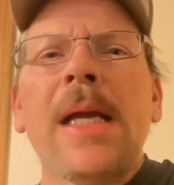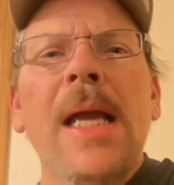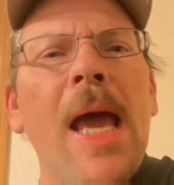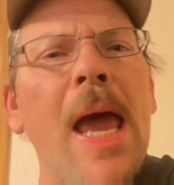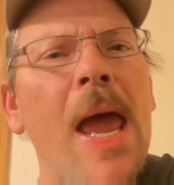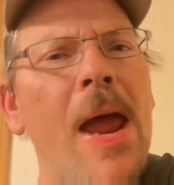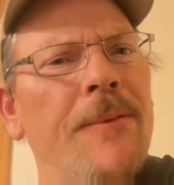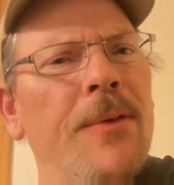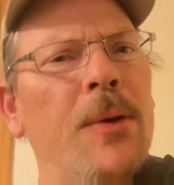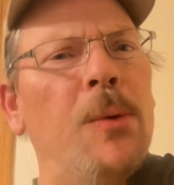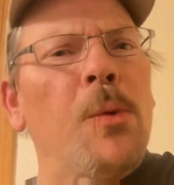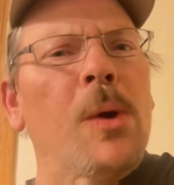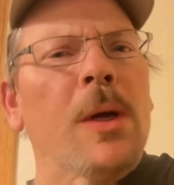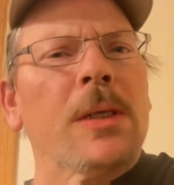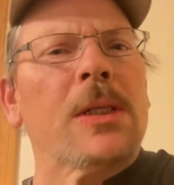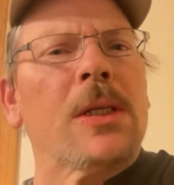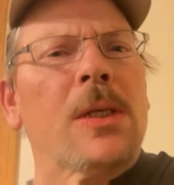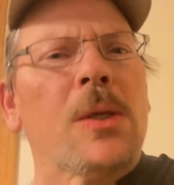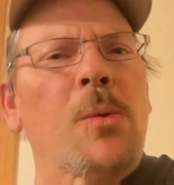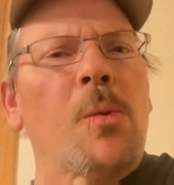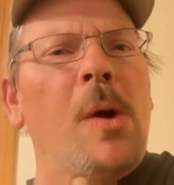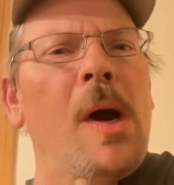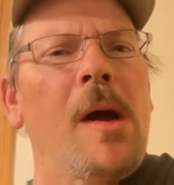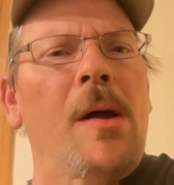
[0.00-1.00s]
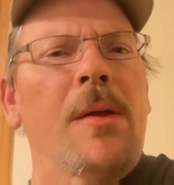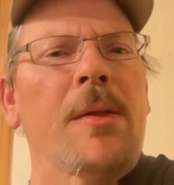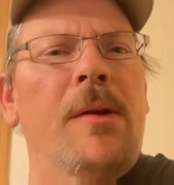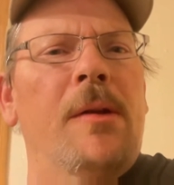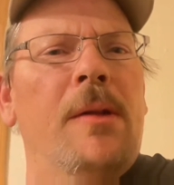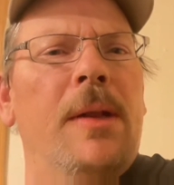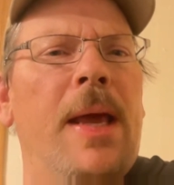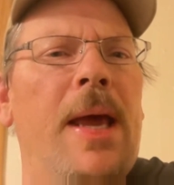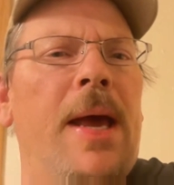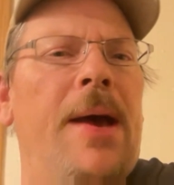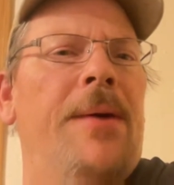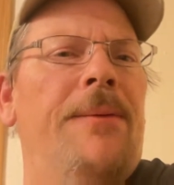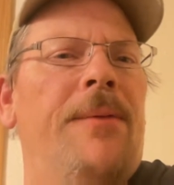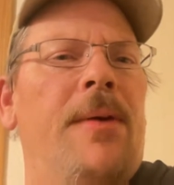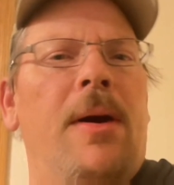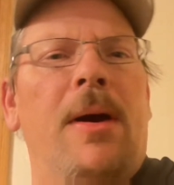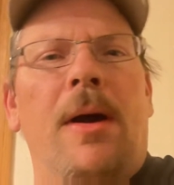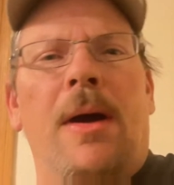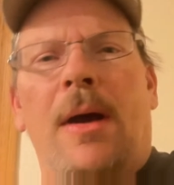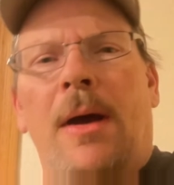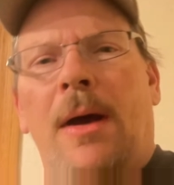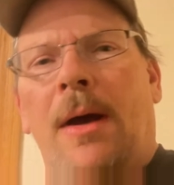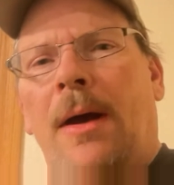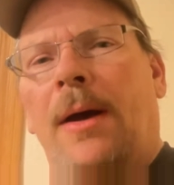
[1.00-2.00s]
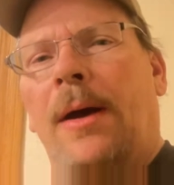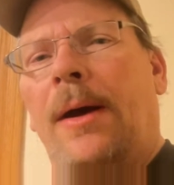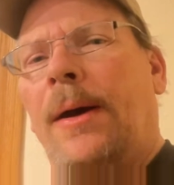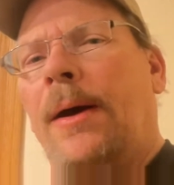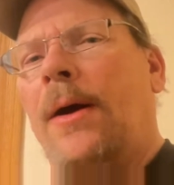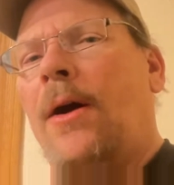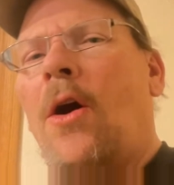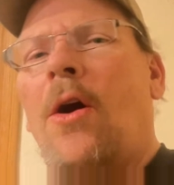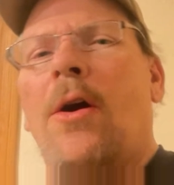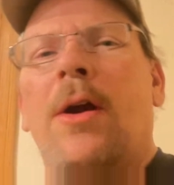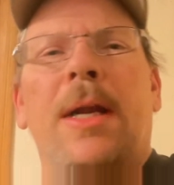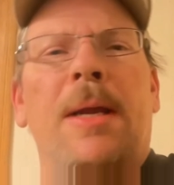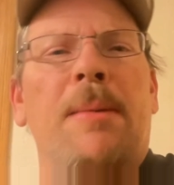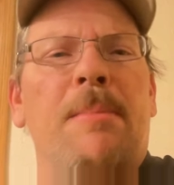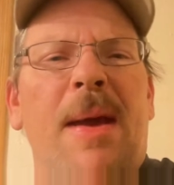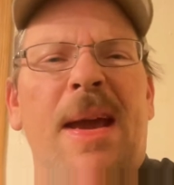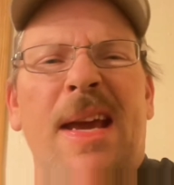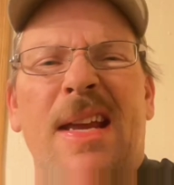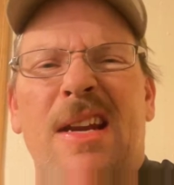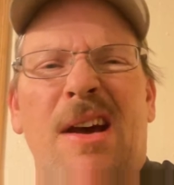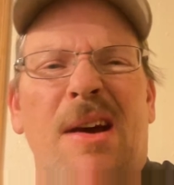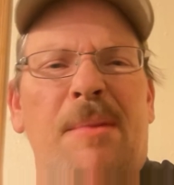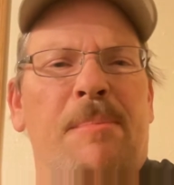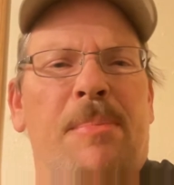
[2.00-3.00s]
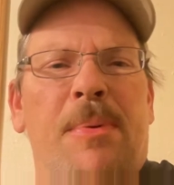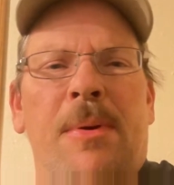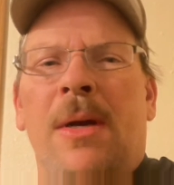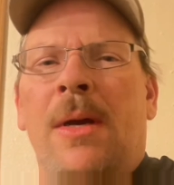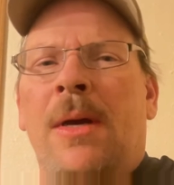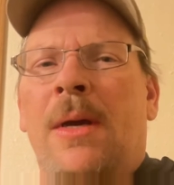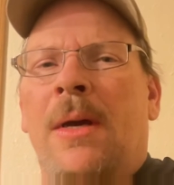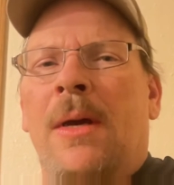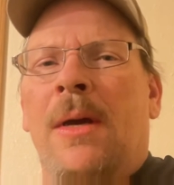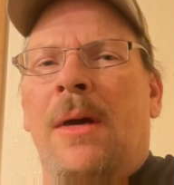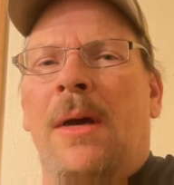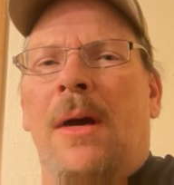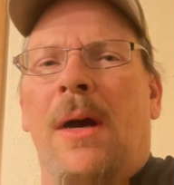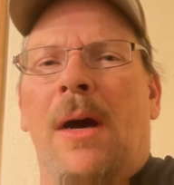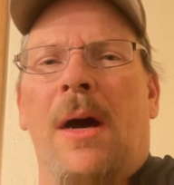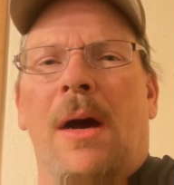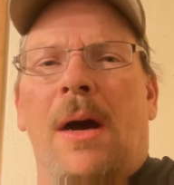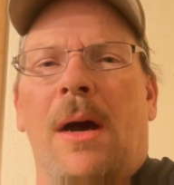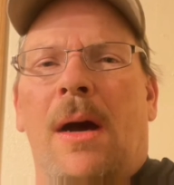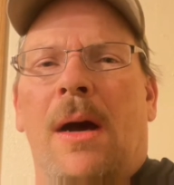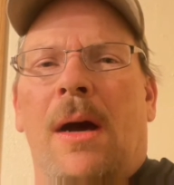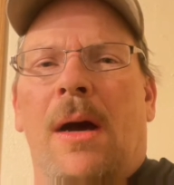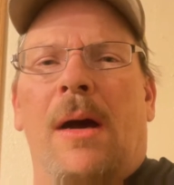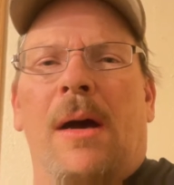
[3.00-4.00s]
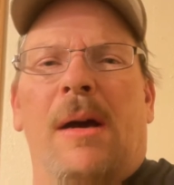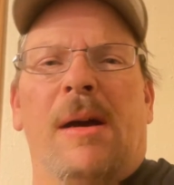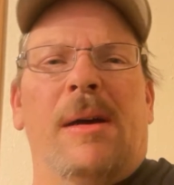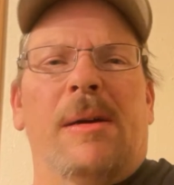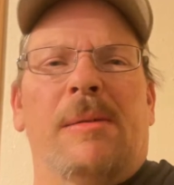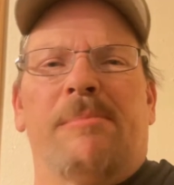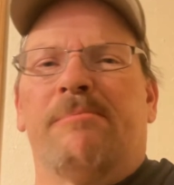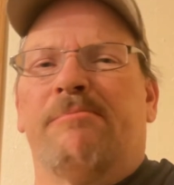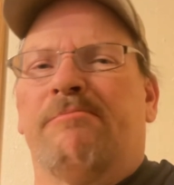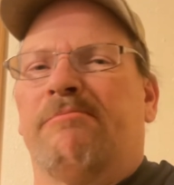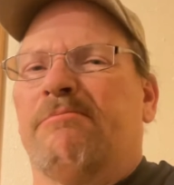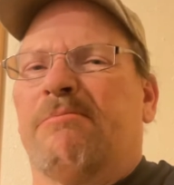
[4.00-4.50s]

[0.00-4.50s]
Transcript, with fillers: every once in a while they'll have a, a already made up uh,